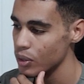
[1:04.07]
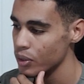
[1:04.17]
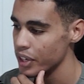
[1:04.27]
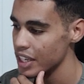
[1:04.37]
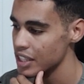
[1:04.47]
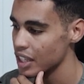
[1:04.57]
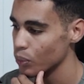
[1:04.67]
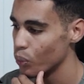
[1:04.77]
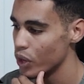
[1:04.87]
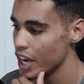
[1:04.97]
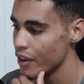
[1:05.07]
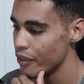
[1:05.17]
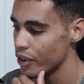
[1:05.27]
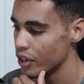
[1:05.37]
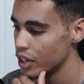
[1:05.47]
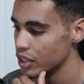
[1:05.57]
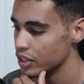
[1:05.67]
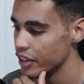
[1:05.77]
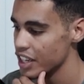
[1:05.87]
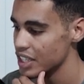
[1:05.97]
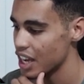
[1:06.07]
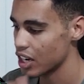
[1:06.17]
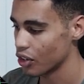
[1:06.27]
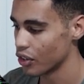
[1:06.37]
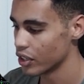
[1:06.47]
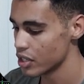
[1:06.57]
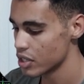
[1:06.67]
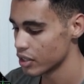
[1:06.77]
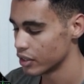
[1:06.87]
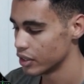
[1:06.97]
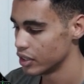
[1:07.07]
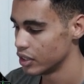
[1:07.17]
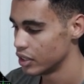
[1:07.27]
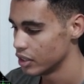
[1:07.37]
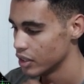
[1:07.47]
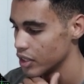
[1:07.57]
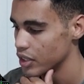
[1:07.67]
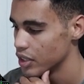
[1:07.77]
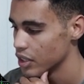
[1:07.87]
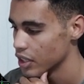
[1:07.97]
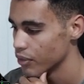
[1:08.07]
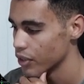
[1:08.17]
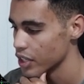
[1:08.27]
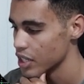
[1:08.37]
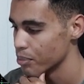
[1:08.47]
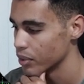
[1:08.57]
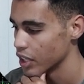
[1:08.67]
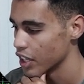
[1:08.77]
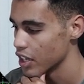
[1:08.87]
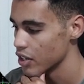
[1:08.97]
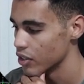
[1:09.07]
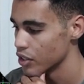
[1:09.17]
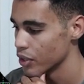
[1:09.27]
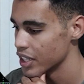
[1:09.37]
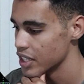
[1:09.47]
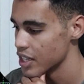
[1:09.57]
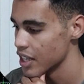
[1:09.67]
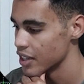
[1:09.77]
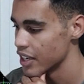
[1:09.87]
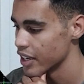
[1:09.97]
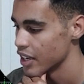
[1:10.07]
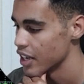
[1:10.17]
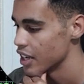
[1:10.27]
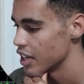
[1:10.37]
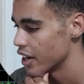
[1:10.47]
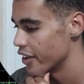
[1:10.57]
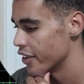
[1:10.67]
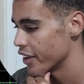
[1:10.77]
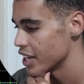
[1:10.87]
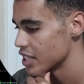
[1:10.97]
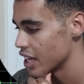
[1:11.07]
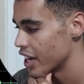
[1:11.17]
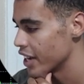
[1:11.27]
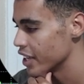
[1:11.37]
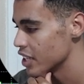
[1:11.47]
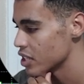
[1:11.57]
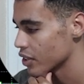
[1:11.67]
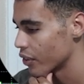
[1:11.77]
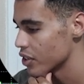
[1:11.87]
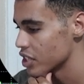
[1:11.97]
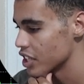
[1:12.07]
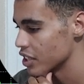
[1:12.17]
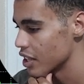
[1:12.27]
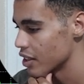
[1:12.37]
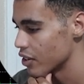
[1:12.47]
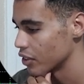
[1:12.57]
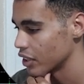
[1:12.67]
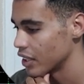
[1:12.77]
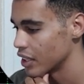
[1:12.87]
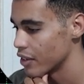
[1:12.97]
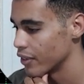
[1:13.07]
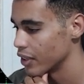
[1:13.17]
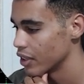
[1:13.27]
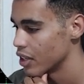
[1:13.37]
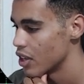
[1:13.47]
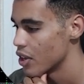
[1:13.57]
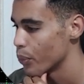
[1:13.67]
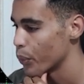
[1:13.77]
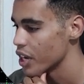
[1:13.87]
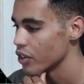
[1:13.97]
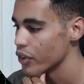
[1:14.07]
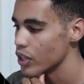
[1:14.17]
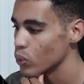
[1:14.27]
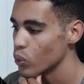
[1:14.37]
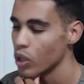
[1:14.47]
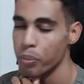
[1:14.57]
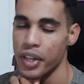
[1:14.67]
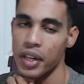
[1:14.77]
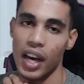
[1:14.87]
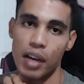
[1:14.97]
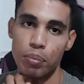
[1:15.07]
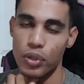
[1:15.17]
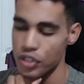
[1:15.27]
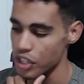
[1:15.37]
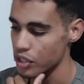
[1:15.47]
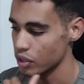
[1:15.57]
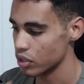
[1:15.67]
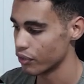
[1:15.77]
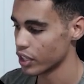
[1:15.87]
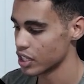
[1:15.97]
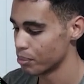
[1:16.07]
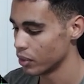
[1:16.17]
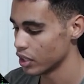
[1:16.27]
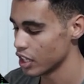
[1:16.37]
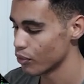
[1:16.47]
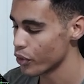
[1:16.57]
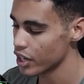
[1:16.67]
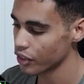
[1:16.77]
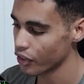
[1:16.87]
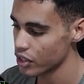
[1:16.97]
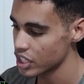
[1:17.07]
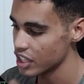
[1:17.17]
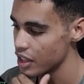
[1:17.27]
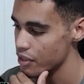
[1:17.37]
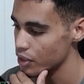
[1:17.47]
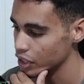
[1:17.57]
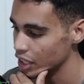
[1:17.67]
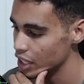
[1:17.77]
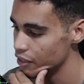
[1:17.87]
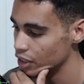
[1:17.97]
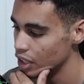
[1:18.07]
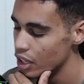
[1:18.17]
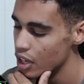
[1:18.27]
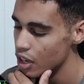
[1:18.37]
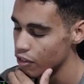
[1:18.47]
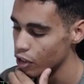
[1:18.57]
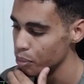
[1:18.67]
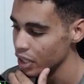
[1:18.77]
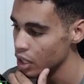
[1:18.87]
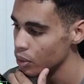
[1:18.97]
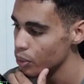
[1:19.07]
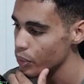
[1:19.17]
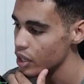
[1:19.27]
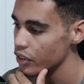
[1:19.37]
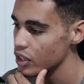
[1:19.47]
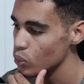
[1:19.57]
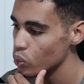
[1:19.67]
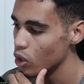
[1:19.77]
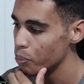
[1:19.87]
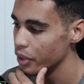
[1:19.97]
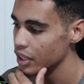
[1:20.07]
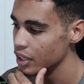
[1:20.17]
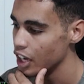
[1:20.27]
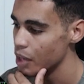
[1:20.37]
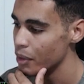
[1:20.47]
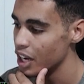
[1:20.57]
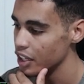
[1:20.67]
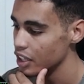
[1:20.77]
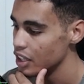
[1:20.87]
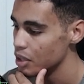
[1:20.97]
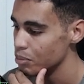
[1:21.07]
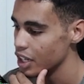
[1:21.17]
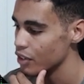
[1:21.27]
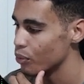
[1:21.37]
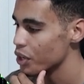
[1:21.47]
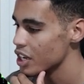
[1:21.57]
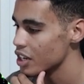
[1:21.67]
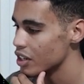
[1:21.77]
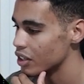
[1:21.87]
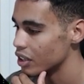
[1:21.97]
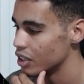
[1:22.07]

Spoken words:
do is that whenever there is a cross, for example, here you can see that the RSI is crossing the 30 level, we are going to open a position. So for example, if we are crossing the 30 level from below, we are going to open a buy. But if we are